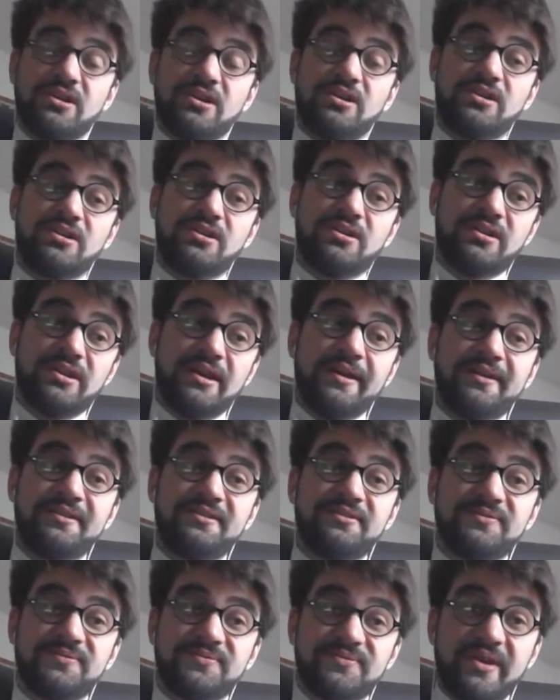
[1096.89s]

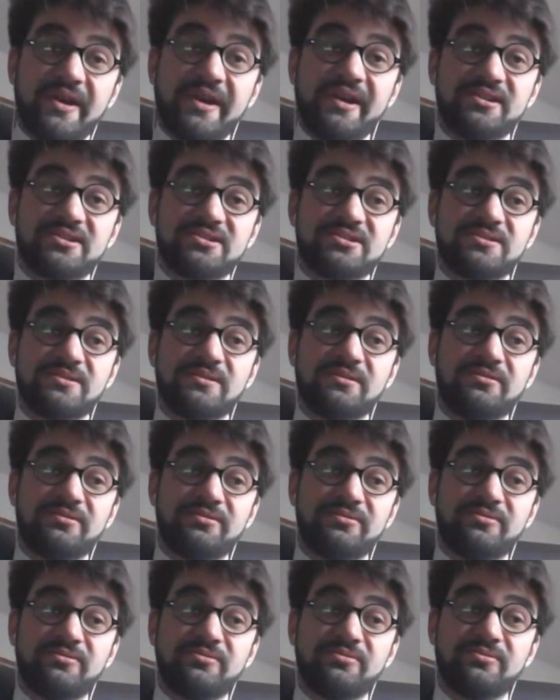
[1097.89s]
And in fact,
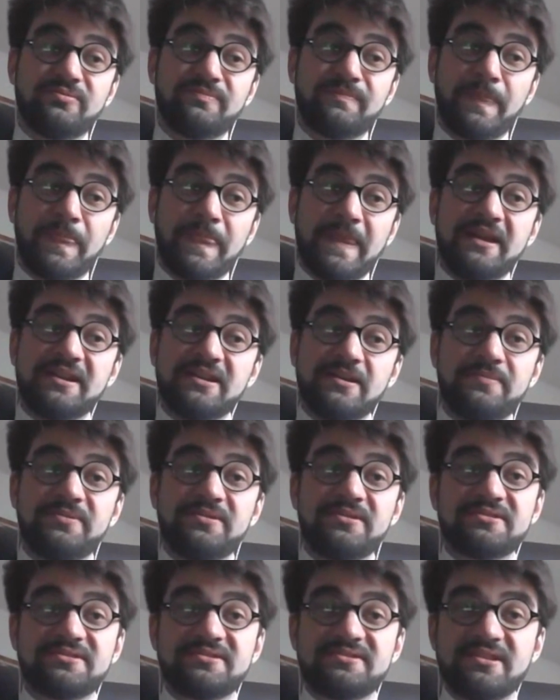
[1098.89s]
it
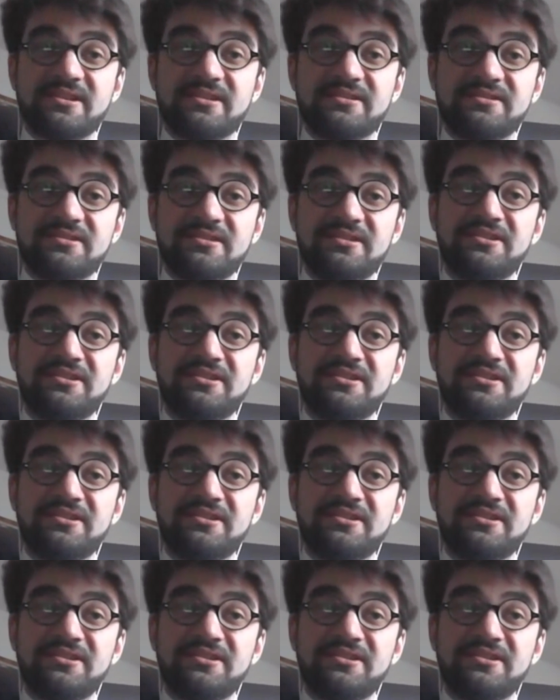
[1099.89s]
appears that